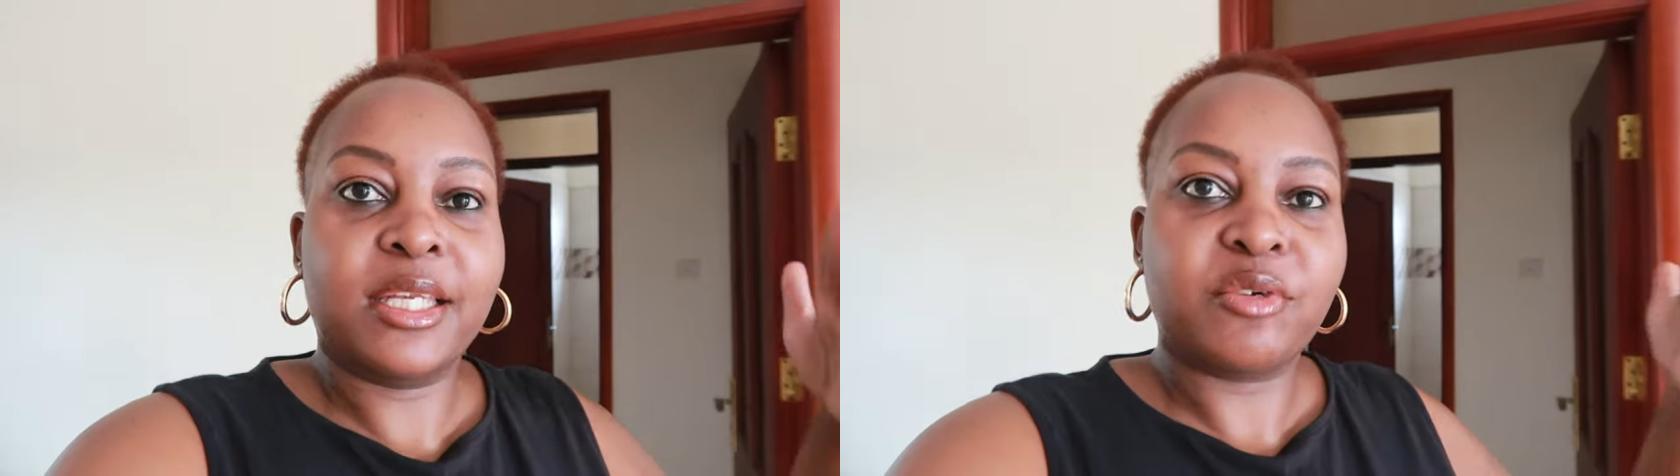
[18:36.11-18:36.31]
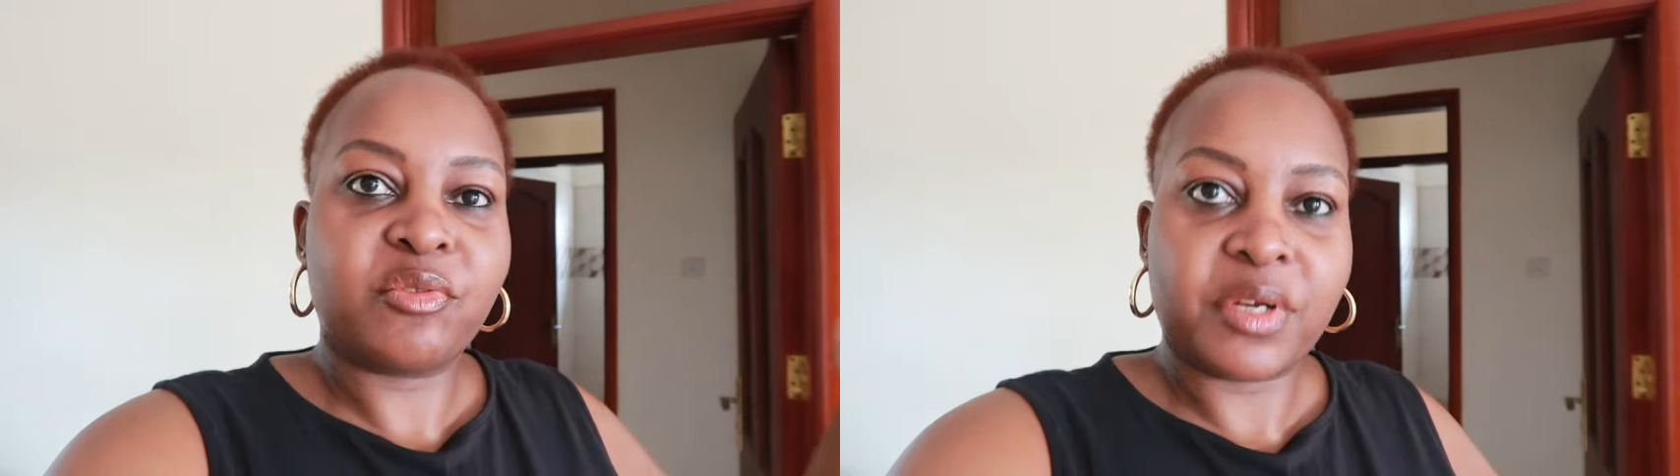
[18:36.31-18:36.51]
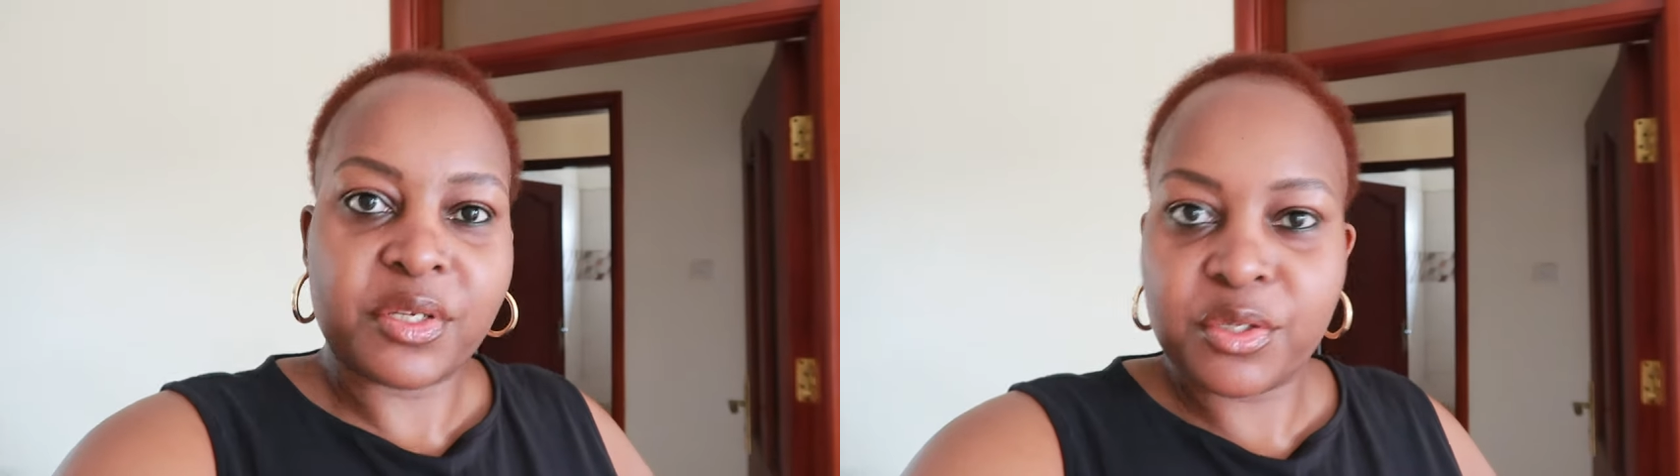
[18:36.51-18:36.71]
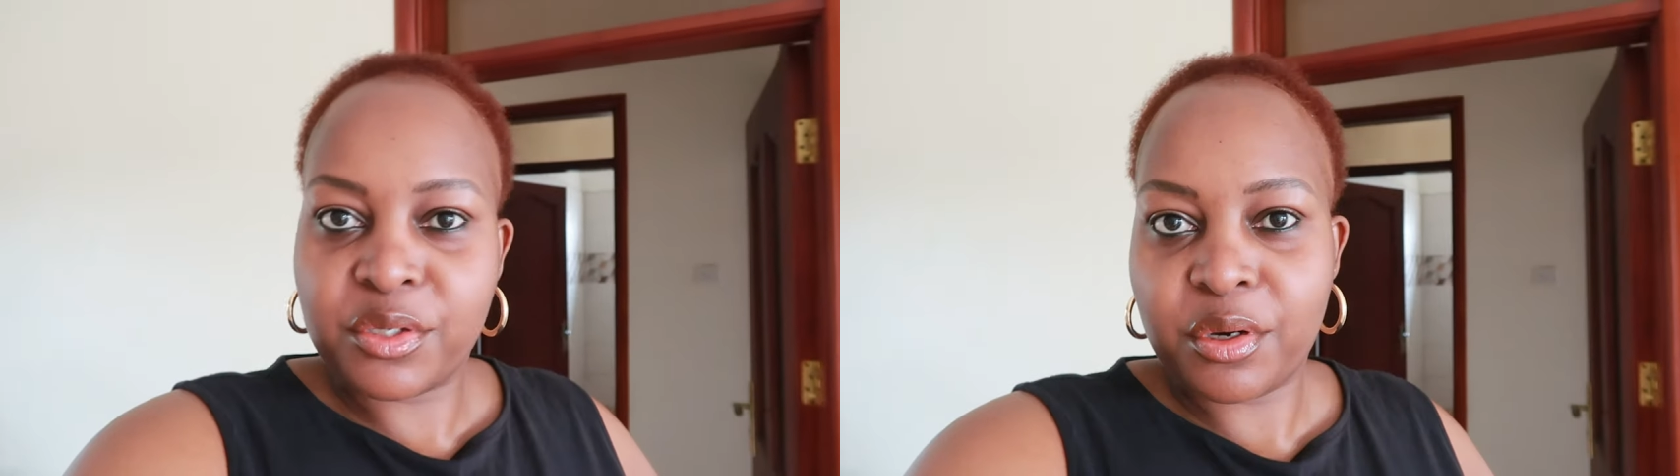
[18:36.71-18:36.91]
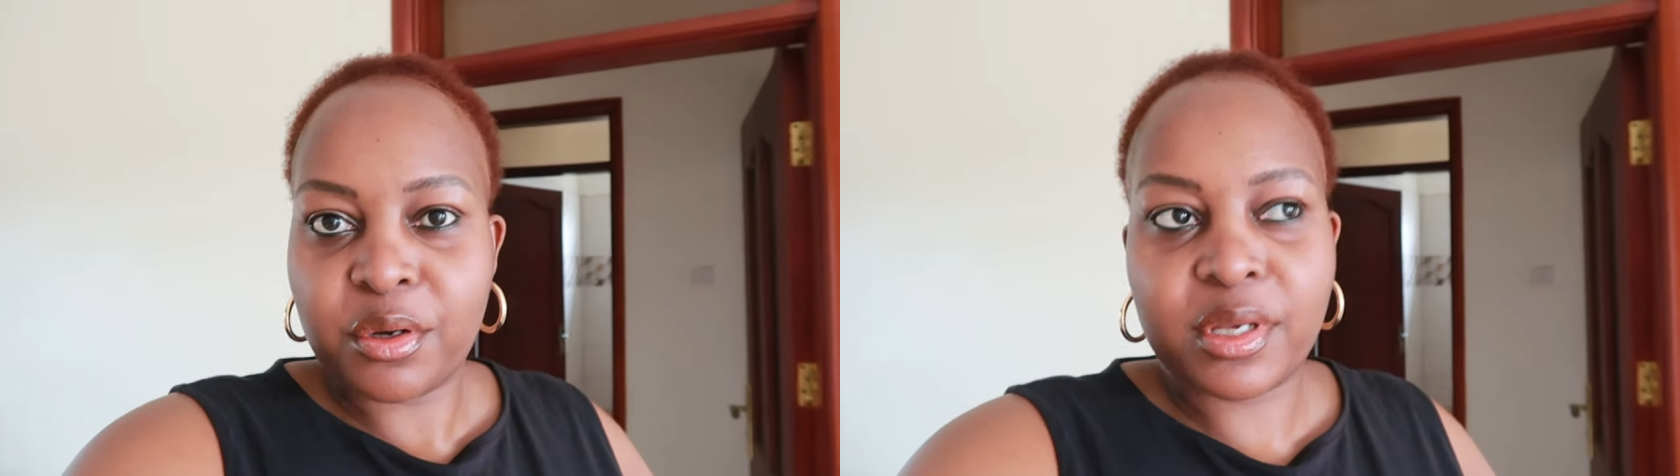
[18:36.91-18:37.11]
different
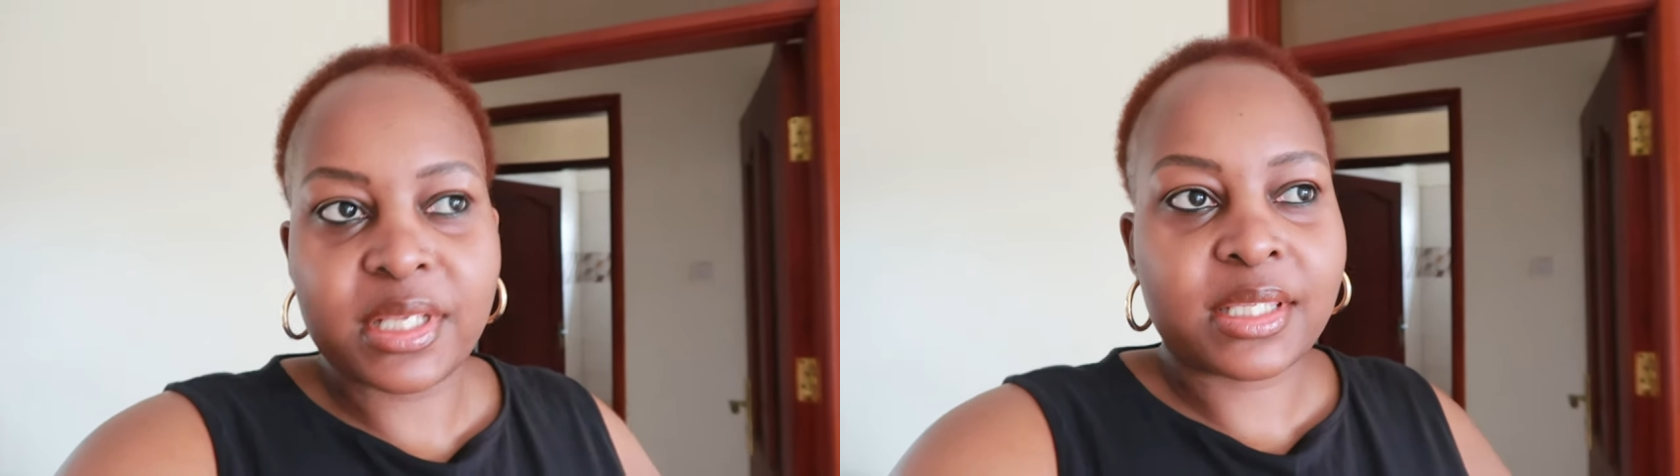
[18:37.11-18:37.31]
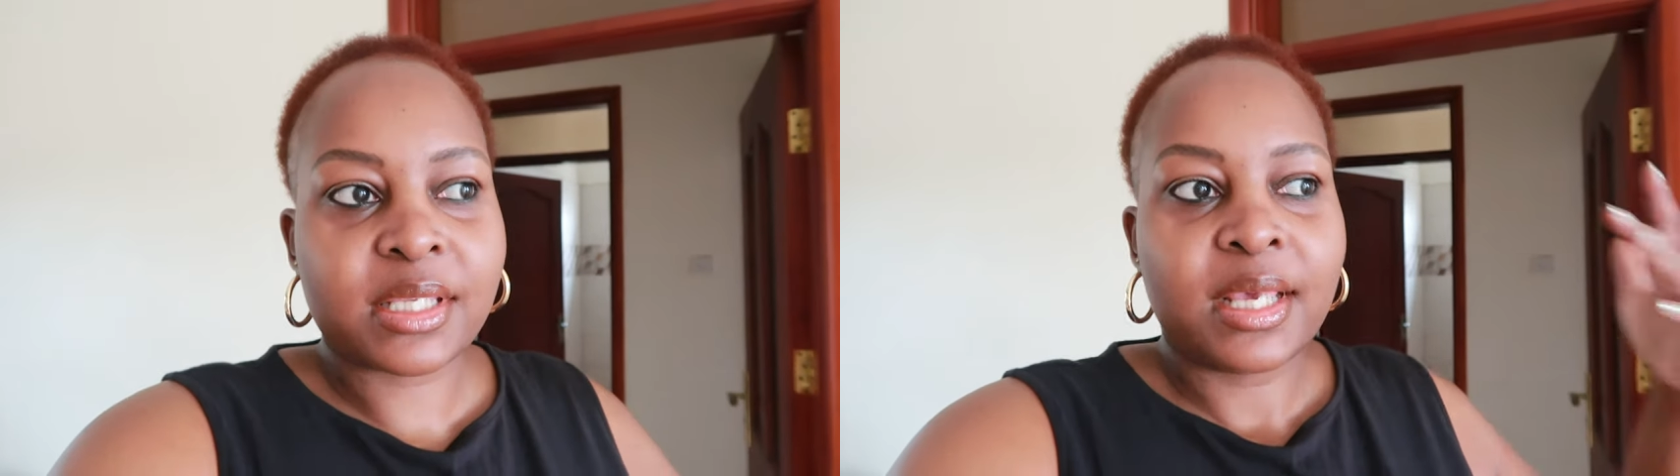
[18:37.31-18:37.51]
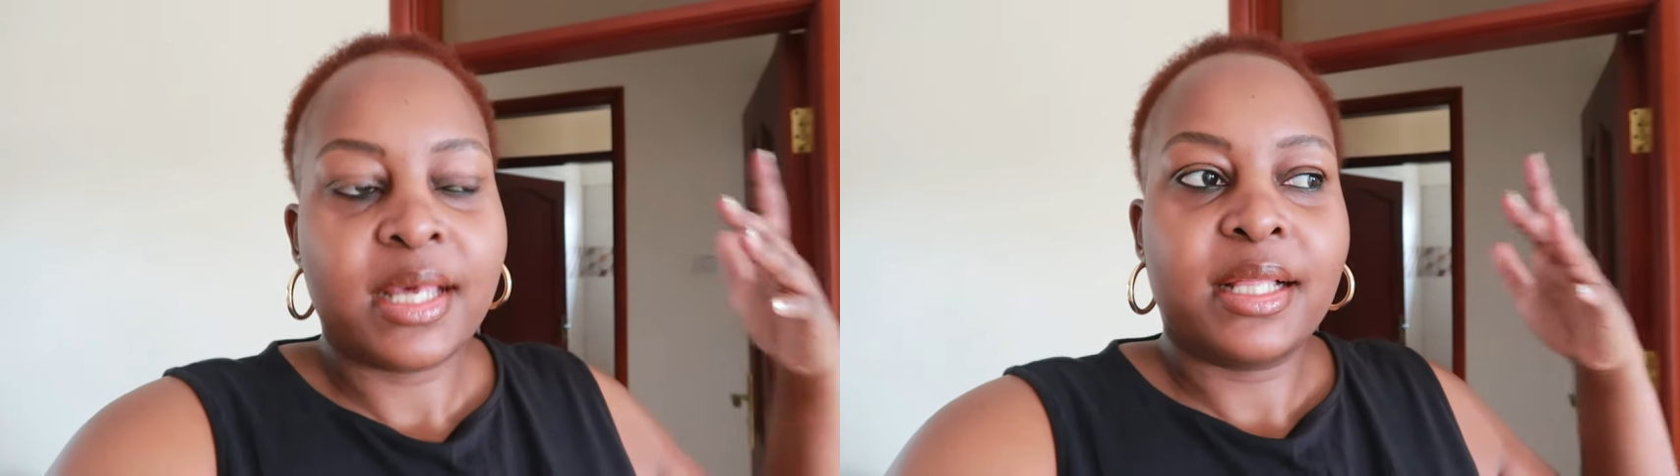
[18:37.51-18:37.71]
stores